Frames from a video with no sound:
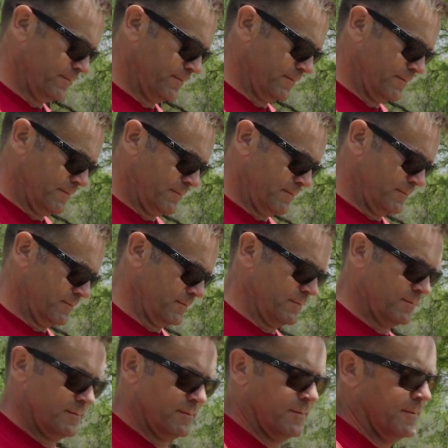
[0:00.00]

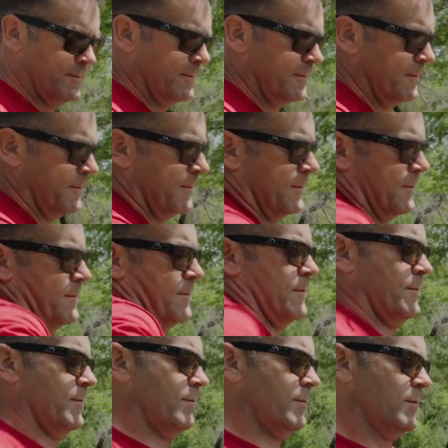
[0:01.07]

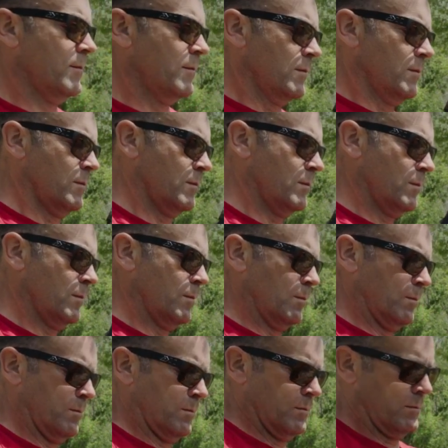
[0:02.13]

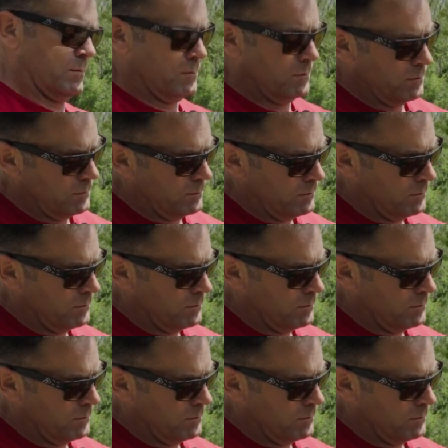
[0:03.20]
Nobody speaks.